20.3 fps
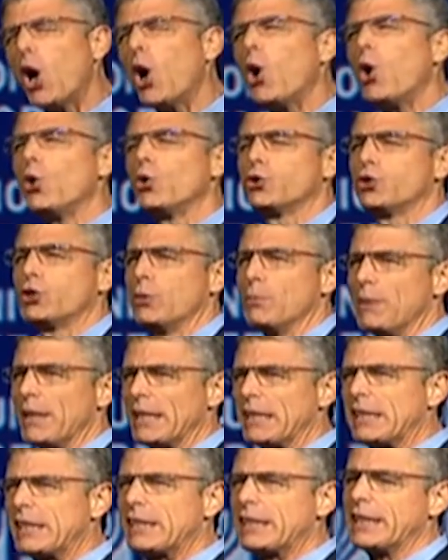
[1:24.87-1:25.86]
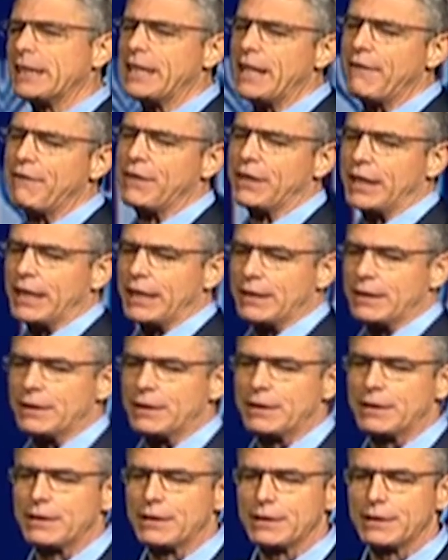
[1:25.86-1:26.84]
ultimate
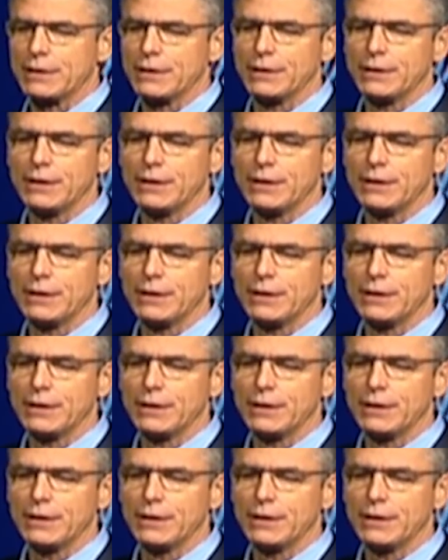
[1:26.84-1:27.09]
significance.